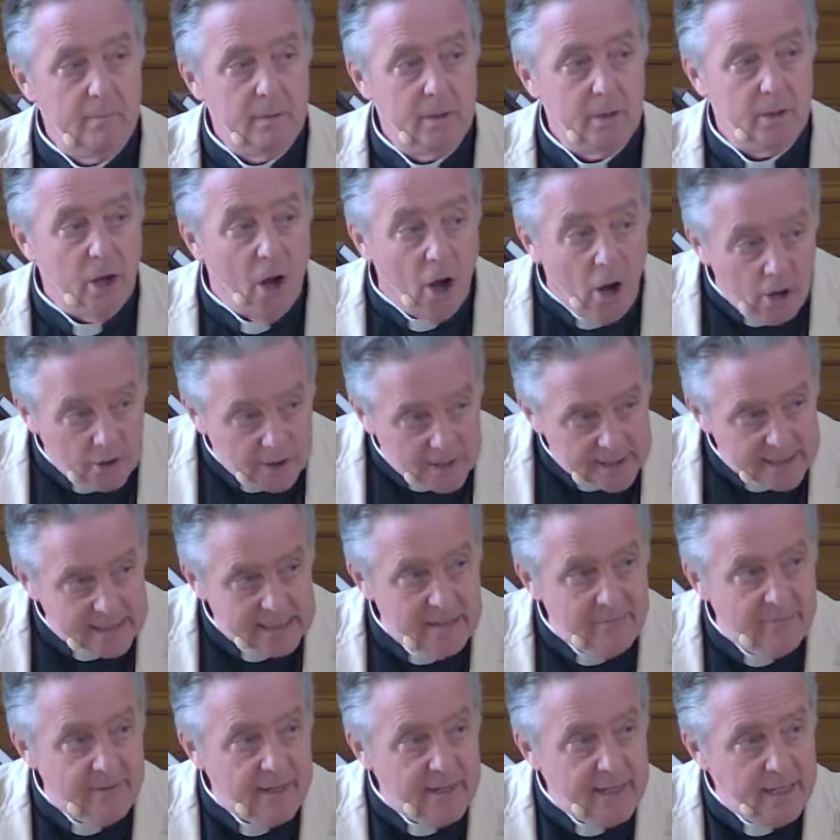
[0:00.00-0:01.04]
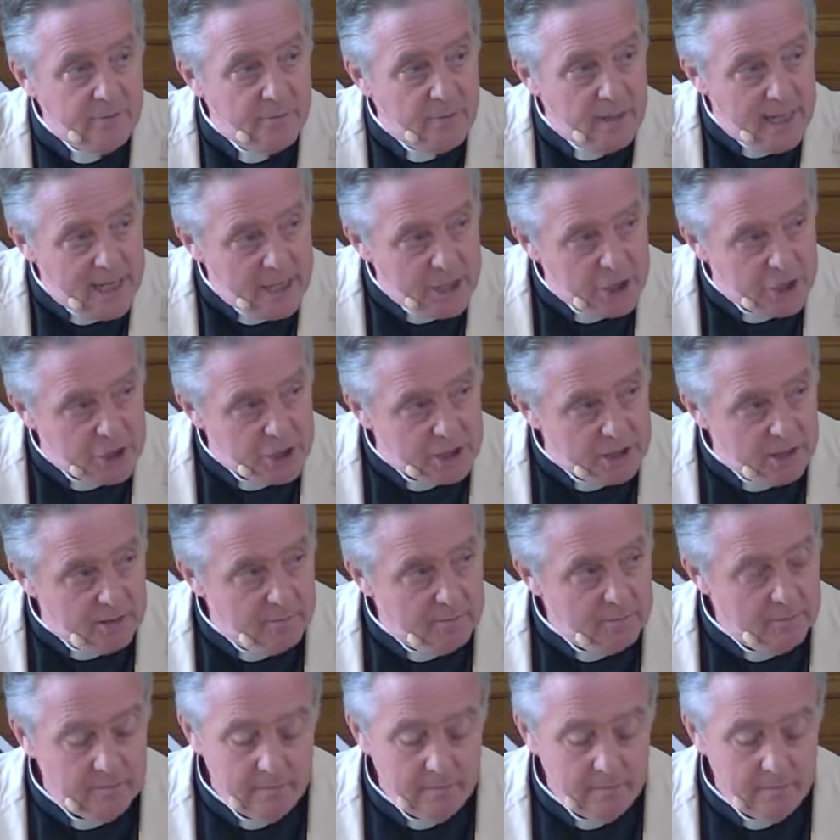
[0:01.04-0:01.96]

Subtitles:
God is living in relationship.